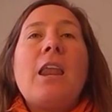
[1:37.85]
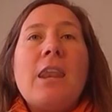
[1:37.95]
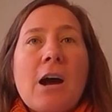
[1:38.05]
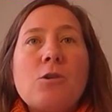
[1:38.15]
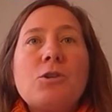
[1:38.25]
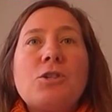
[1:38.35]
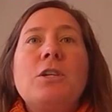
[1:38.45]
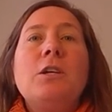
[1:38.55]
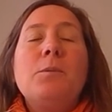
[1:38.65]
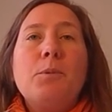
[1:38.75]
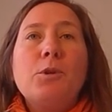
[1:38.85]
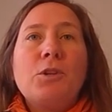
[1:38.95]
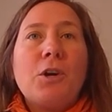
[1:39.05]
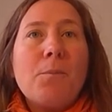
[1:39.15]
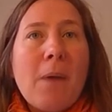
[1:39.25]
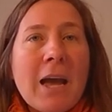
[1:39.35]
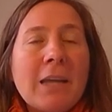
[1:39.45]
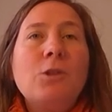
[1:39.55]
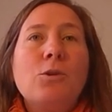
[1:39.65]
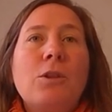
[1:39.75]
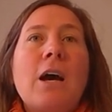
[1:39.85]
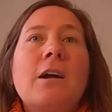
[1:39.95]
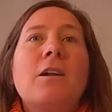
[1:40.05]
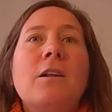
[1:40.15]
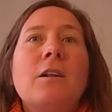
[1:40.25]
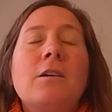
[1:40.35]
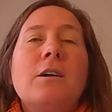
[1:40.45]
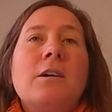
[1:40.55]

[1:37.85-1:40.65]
Now she put her mind to tackle